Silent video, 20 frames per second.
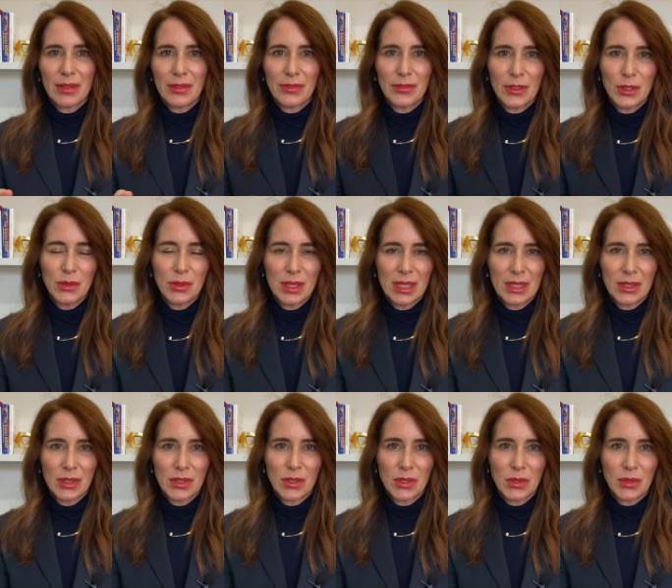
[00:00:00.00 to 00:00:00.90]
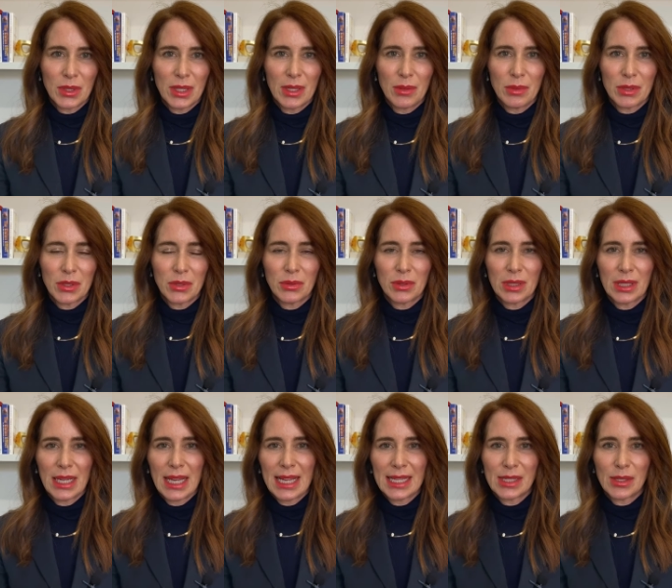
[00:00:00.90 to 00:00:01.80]
the food industry, which
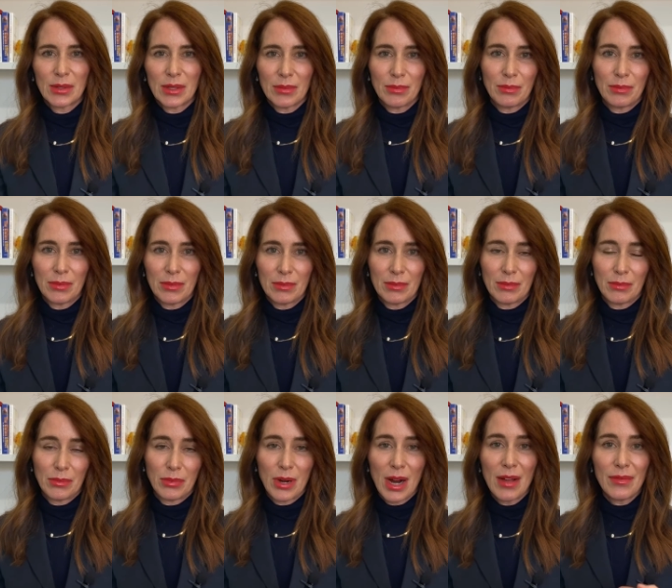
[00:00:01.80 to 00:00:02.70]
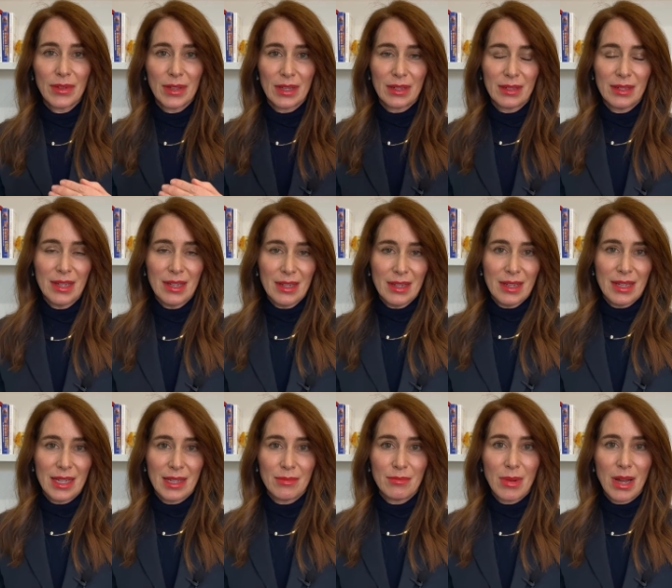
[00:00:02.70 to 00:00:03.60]
really has a profit
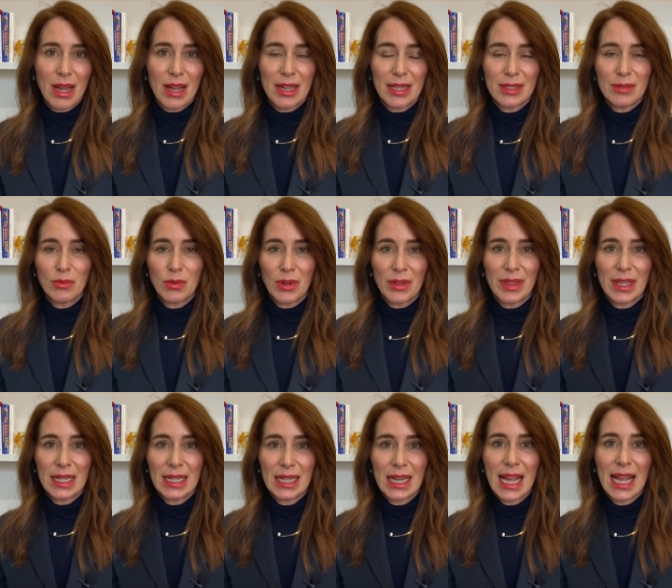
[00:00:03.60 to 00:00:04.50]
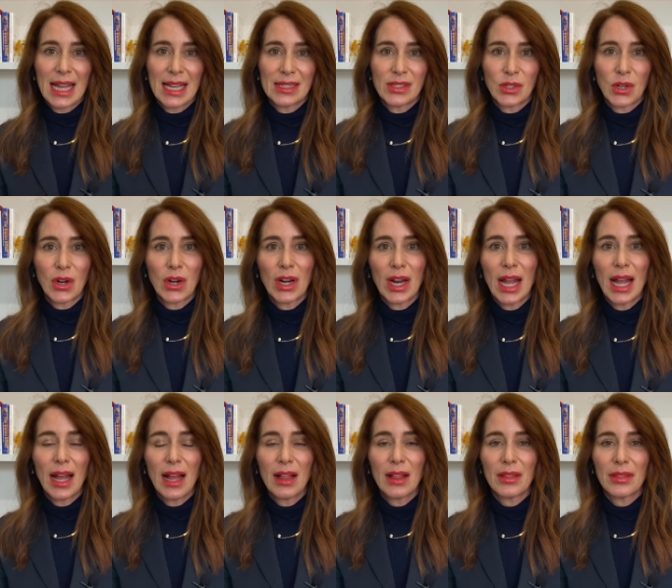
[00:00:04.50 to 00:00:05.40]
in mind more than it has our
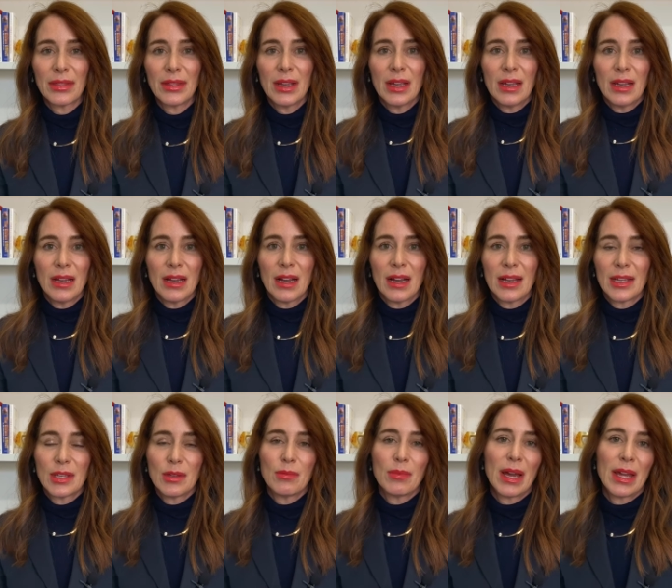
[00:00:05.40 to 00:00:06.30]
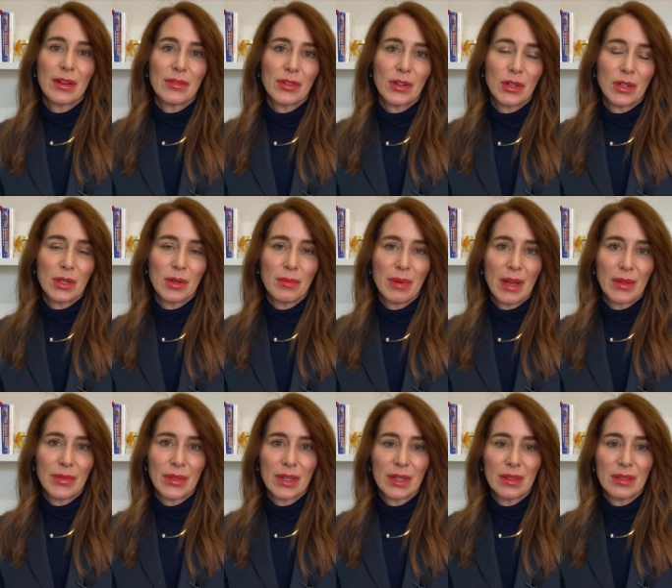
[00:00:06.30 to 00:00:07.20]
health. You might have heard
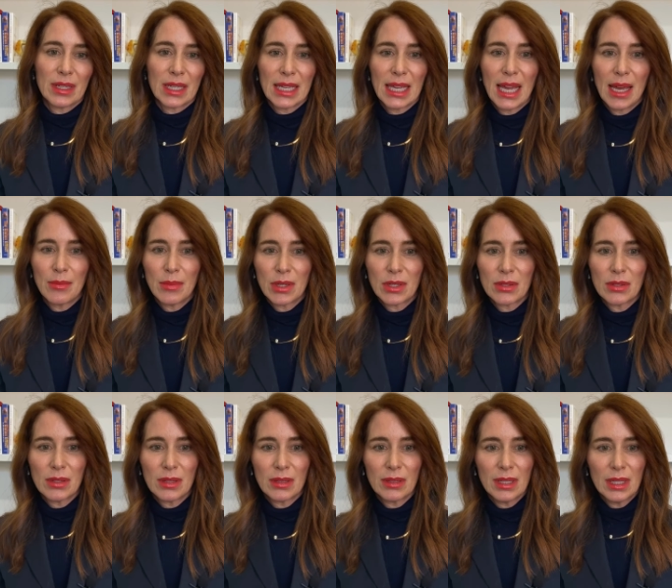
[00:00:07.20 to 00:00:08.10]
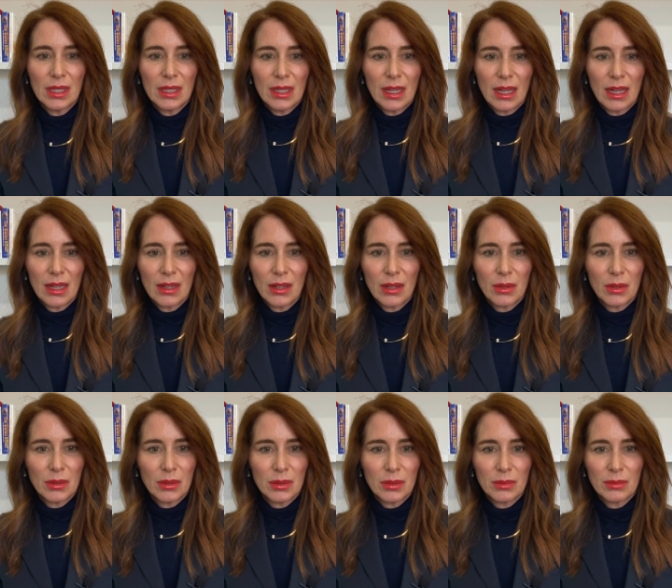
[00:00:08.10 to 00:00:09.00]
about the chemical,
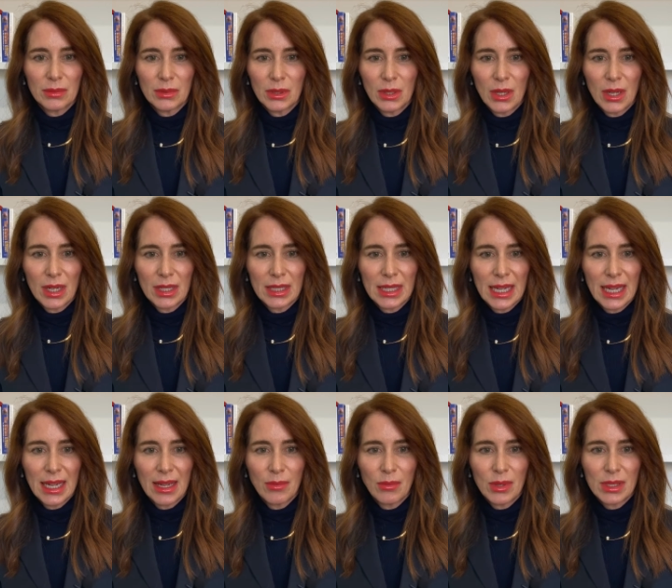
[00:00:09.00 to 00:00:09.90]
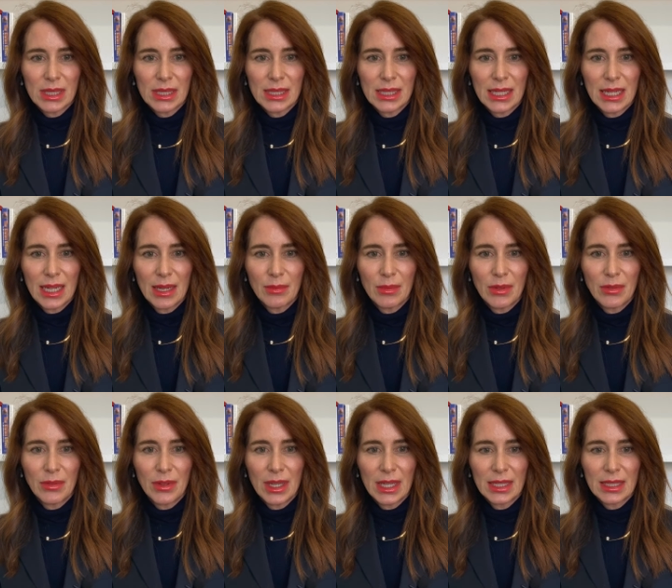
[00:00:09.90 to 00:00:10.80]
oh, long name, what's the name
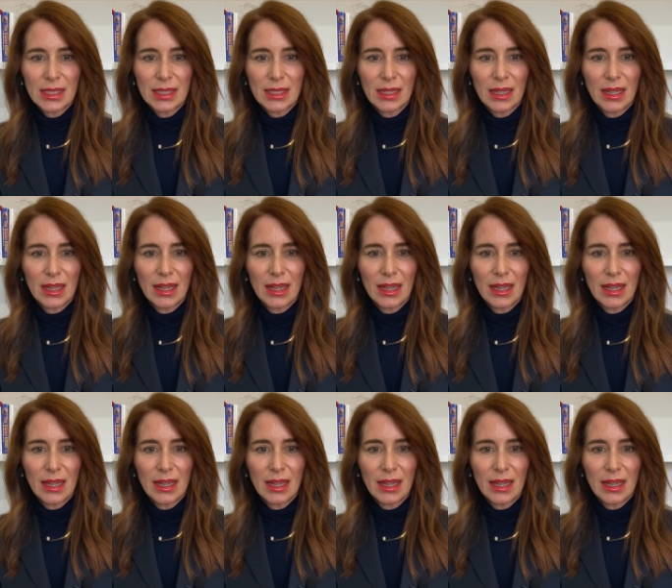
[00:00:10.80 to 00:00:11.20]
of it?